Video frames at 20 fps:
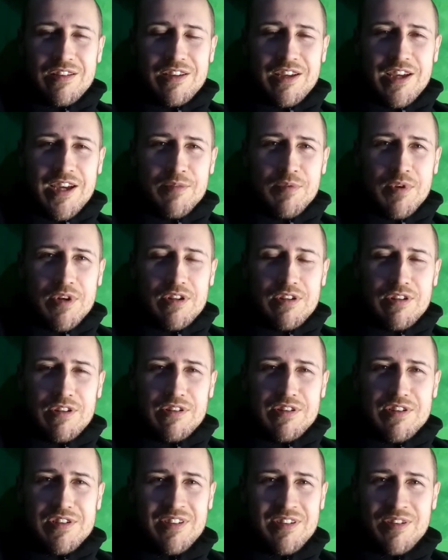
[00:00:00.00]

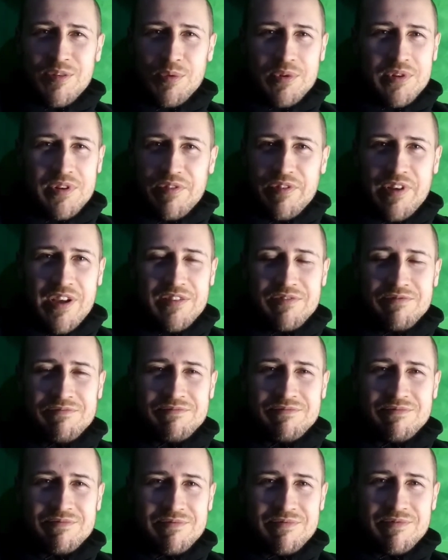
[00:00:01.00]
chemicals. Wouldn't have had
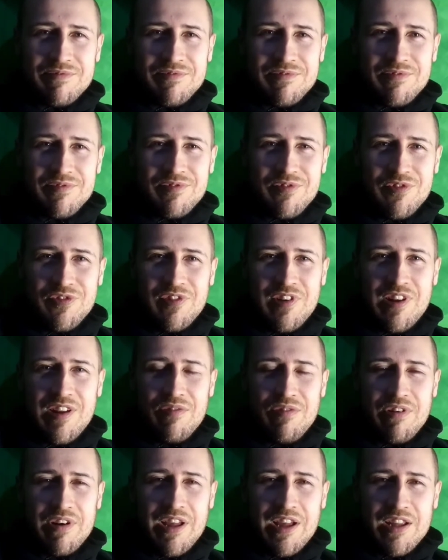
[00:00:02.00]

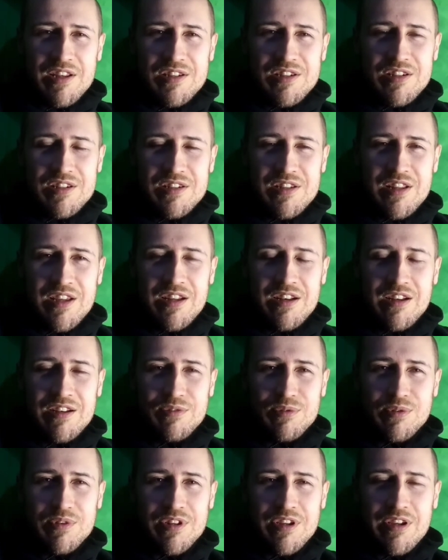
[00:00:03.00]
flavor enhancers then, I
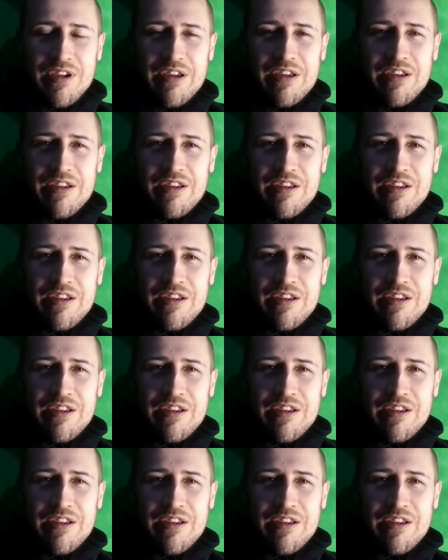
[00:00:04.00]
don't think.